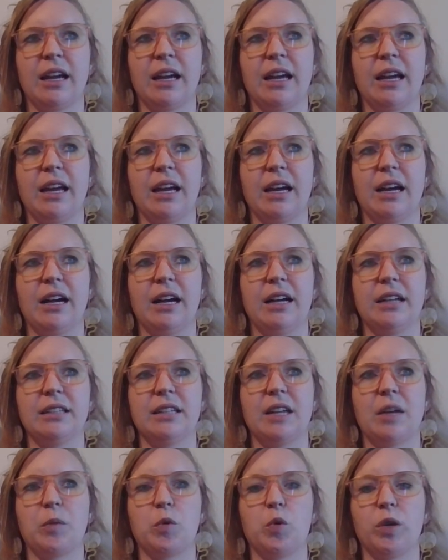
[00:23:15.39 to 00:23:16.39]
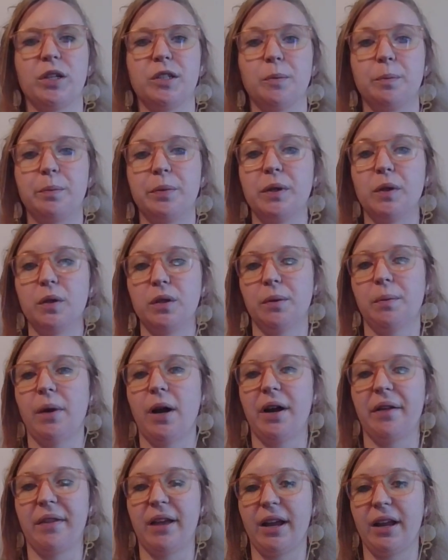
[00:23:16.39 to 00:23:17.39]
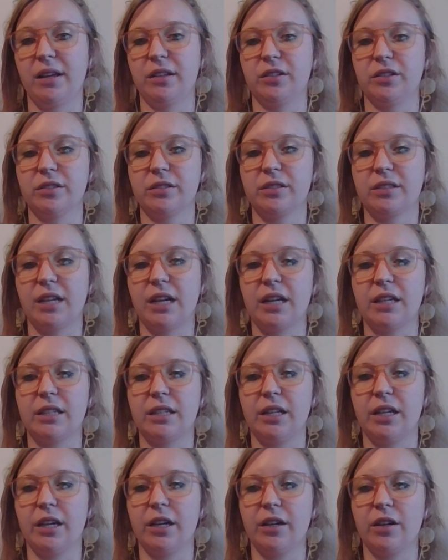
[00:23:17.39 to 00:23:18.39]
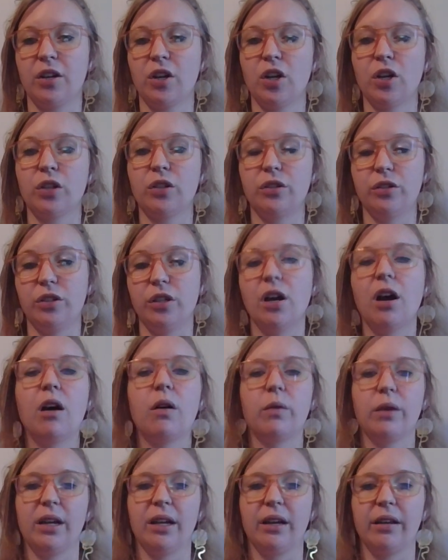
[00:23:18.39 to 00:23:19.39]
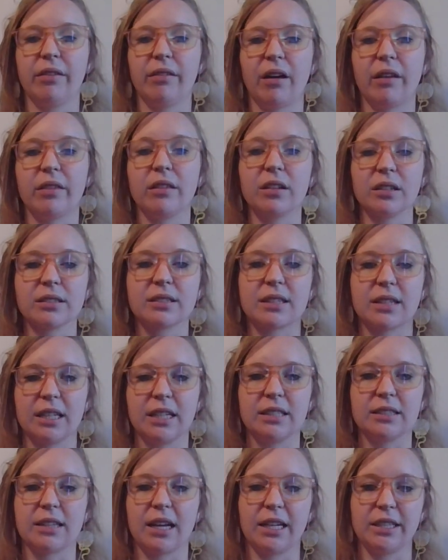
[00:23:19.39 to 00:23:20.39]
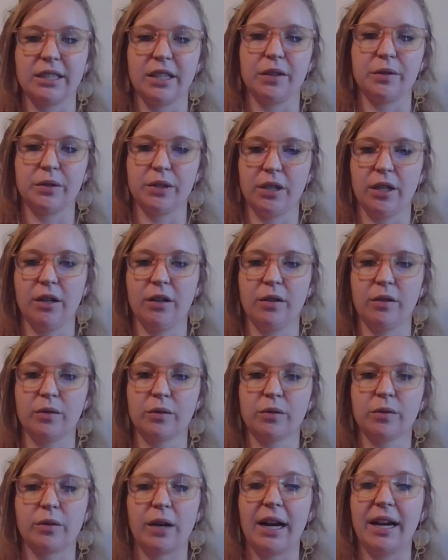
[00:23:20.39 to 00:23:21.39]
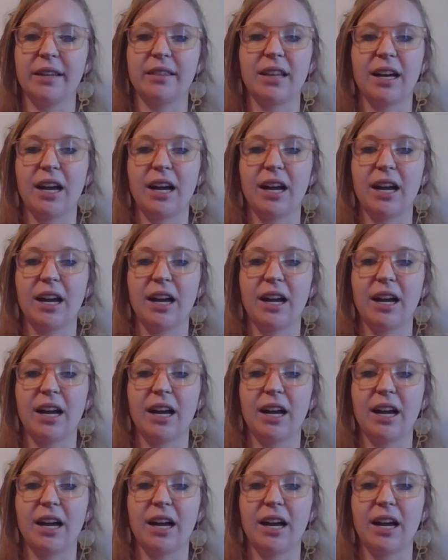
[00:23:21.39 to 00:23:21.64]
and I'm going to build upon that understanding, knowing that there's things I don't know, right?